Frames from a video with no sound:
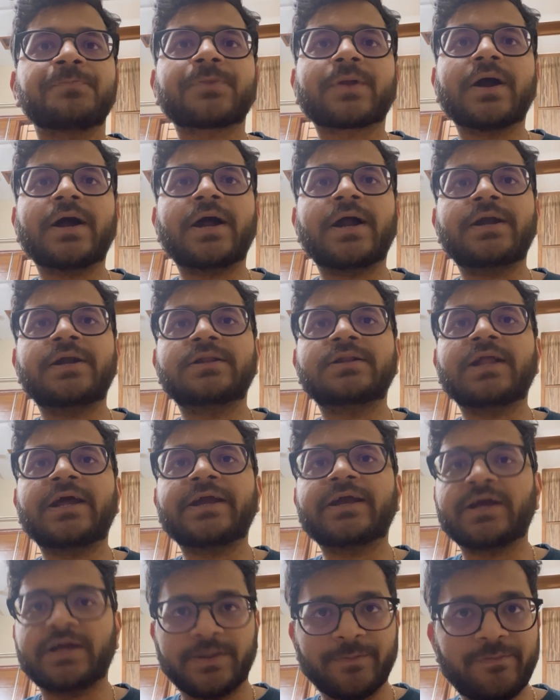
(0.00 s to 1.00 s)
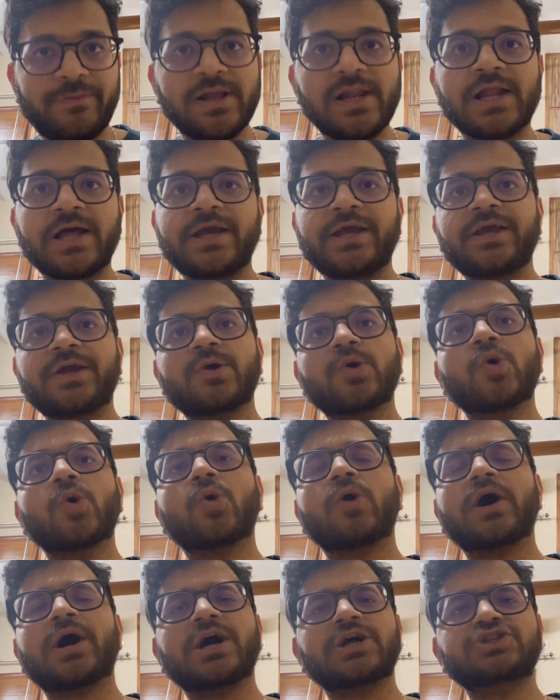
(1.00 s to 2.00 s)
And Bhilai,
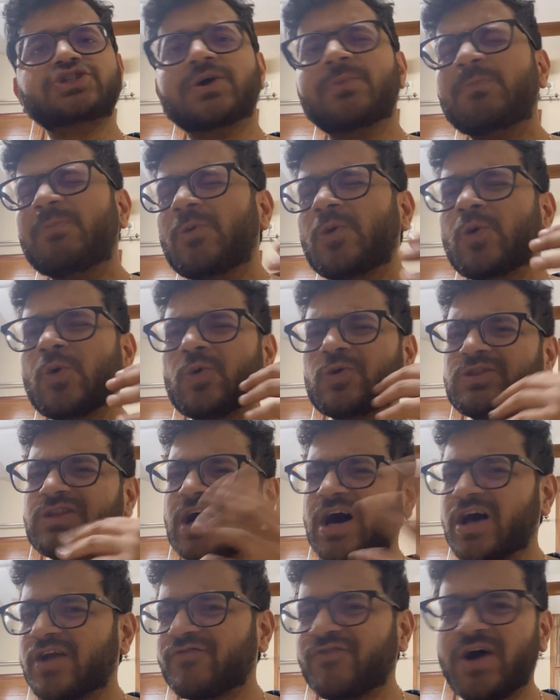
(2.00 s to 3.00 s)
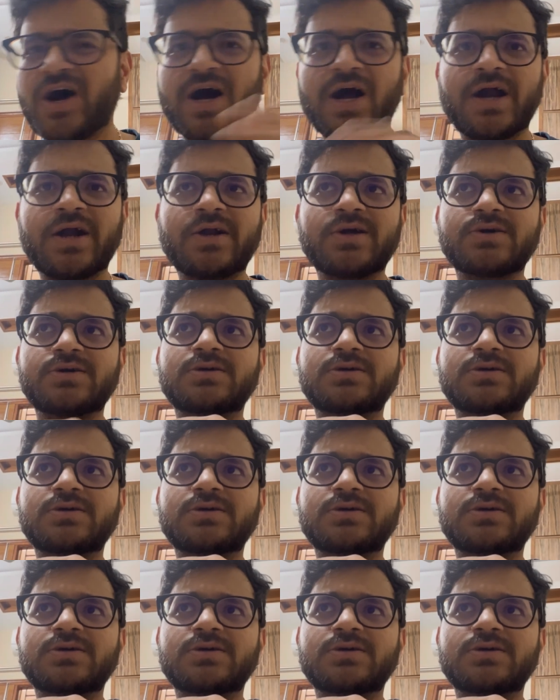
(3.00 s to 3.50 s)
Goa, Jammu, Dharwad,